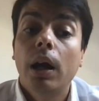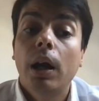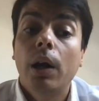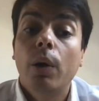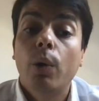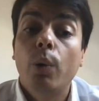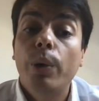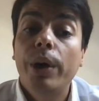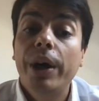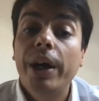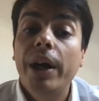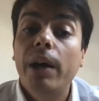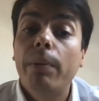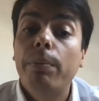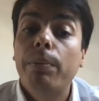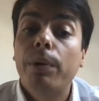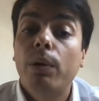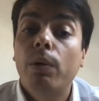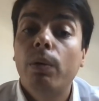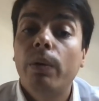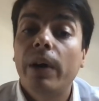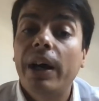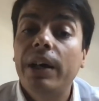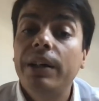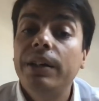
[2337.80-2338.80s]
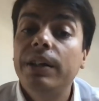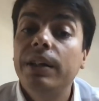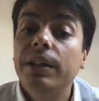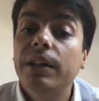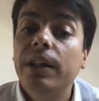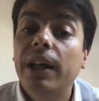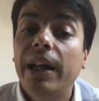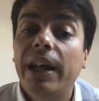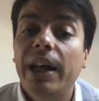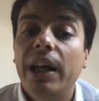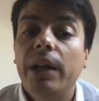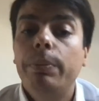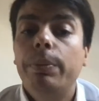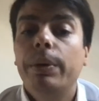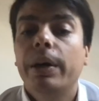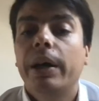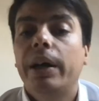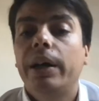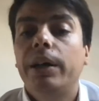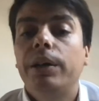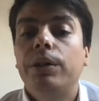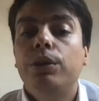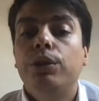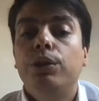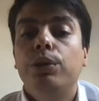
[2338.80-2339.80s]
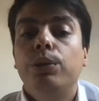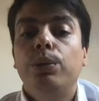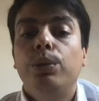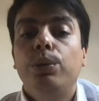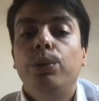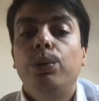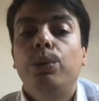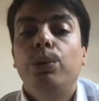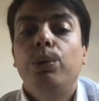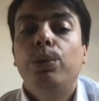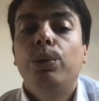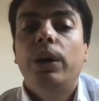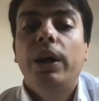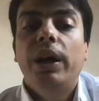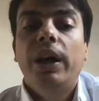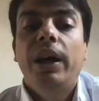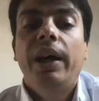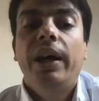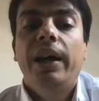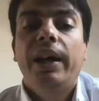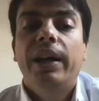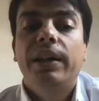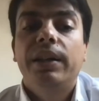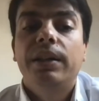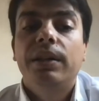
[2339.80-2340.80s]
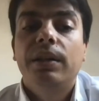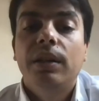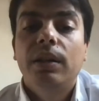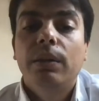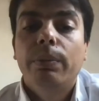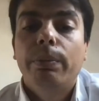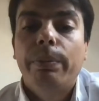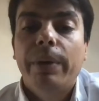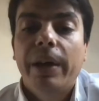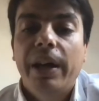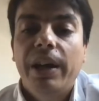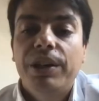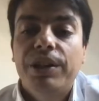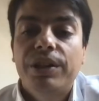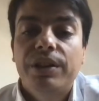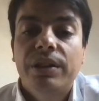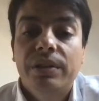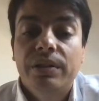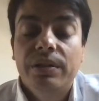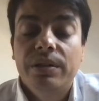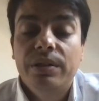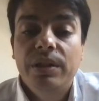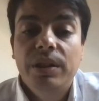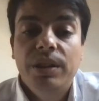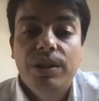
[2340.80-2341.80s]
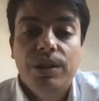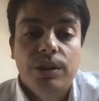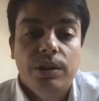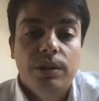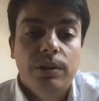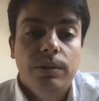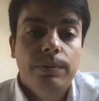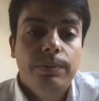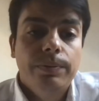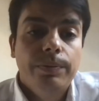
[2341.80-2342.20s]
We are providing API to handle page transition.